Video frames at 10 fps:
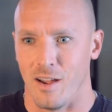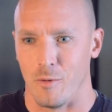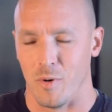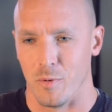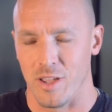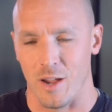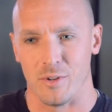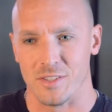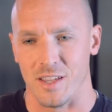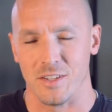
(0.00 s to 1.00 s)
I remember
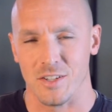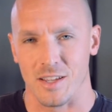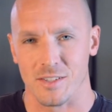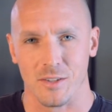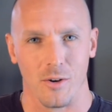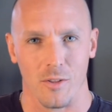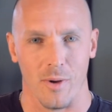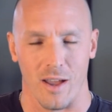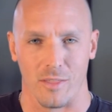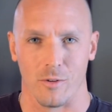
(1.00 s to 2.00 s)
Cameron saying she has to go to the
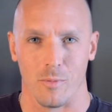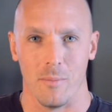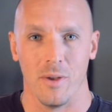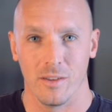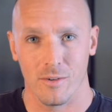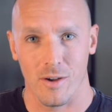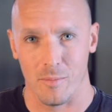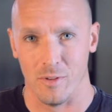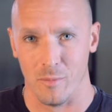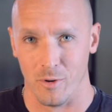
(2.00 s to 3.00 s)
bathroom. I picked her
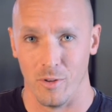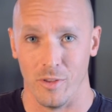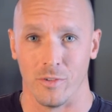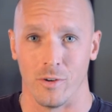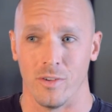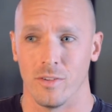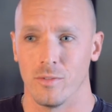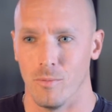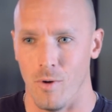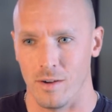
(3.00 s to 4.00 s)
up in the middle of the
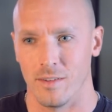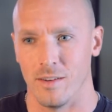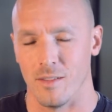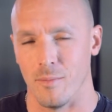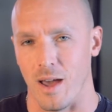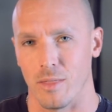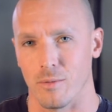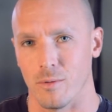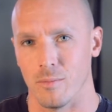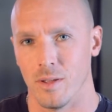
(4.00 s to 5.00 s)
service, walked into the
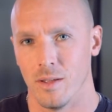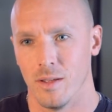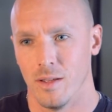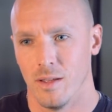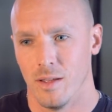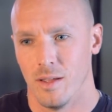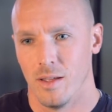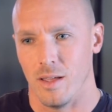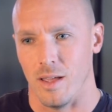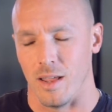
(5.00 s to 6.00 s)
bathroom,
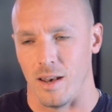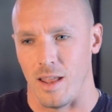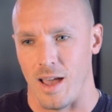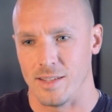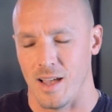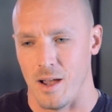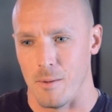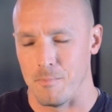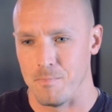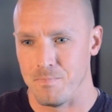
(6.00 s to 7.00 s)
and as
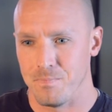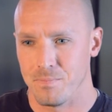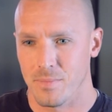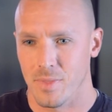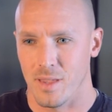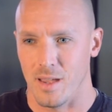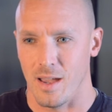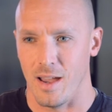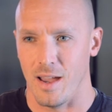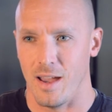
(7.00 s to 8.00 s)
I'm
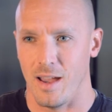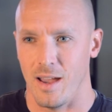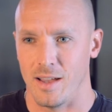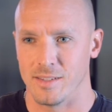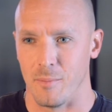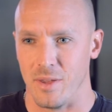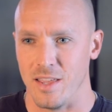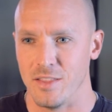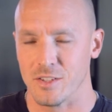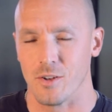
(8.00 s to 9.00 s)

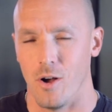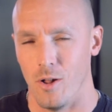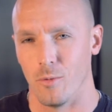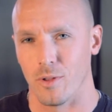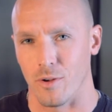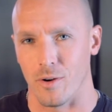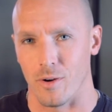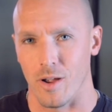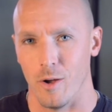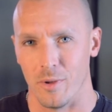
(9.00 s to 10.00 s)
in the stall with
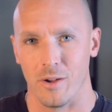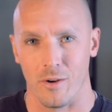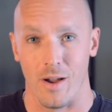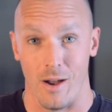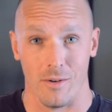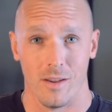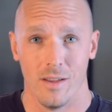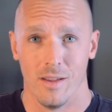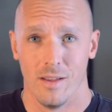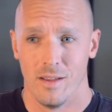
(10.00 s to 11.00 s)
her, helping her out,
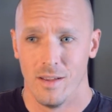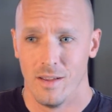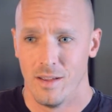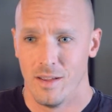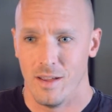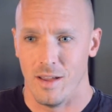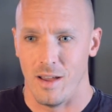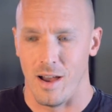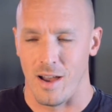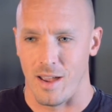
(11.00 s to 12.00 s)

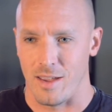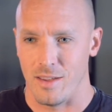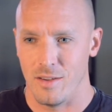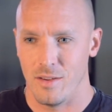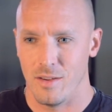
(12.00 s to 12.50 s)
I